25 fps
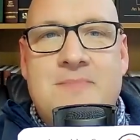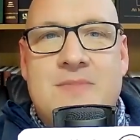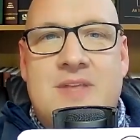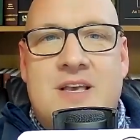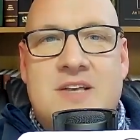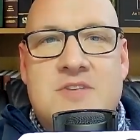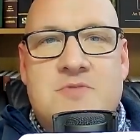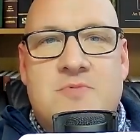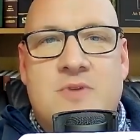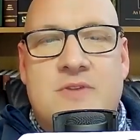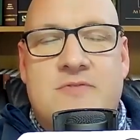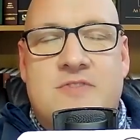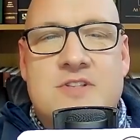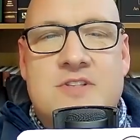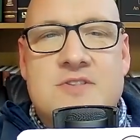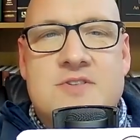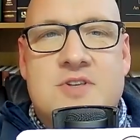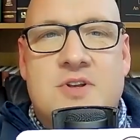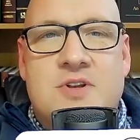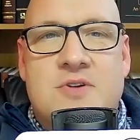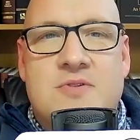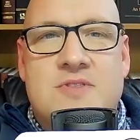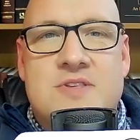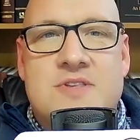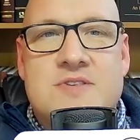as we've
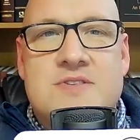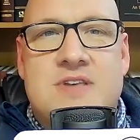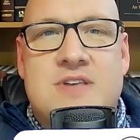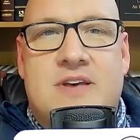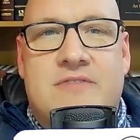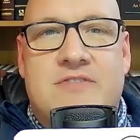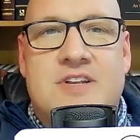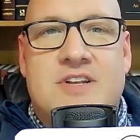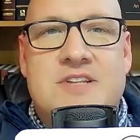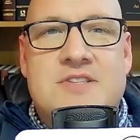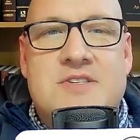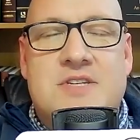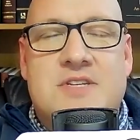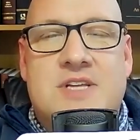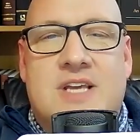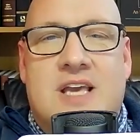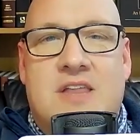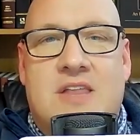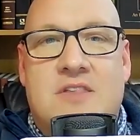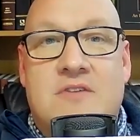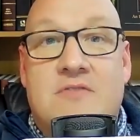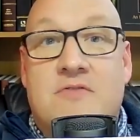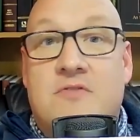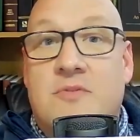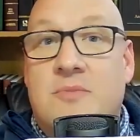considered this evidence
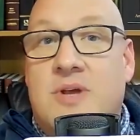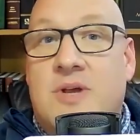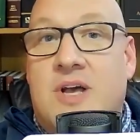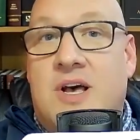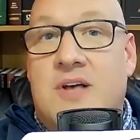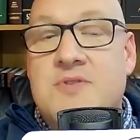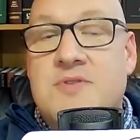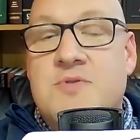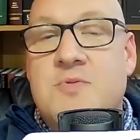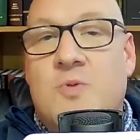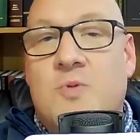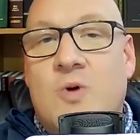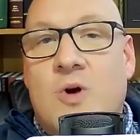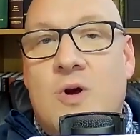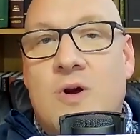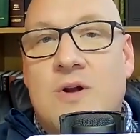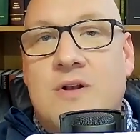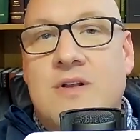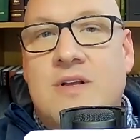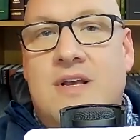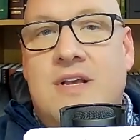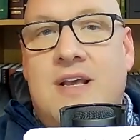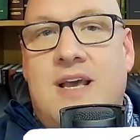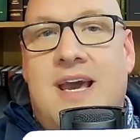together from God's word.